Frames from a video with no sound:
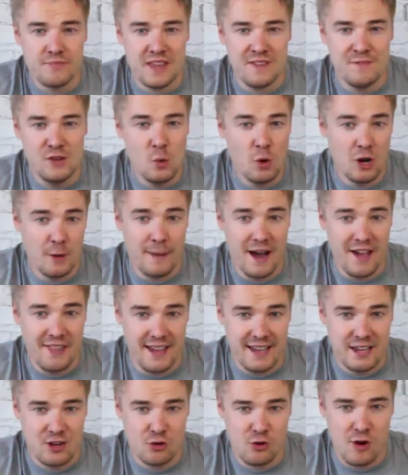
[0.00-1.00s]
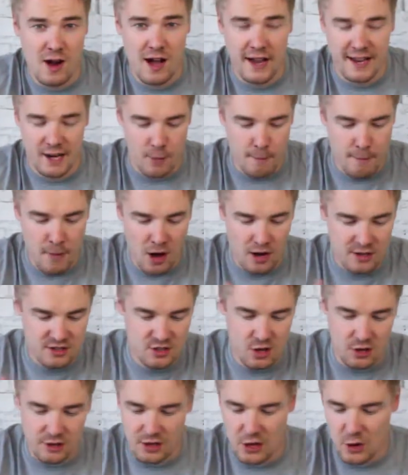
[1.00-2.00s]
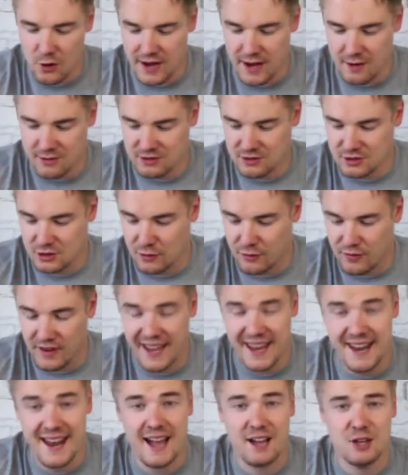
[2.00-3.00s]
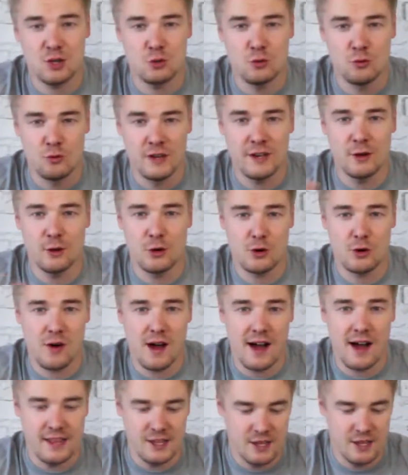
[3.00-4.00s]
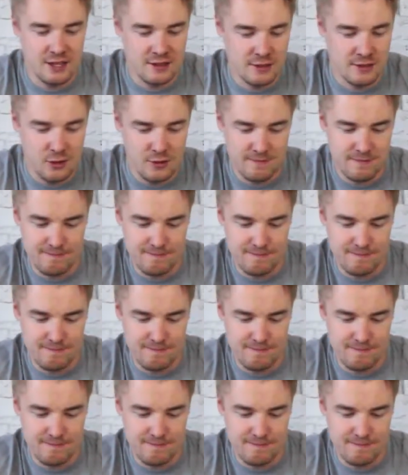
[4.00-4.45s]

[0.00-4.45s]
if you want to buy that in Cry, you know, MARSOC loadouts and stuff, in actual real Cry, you can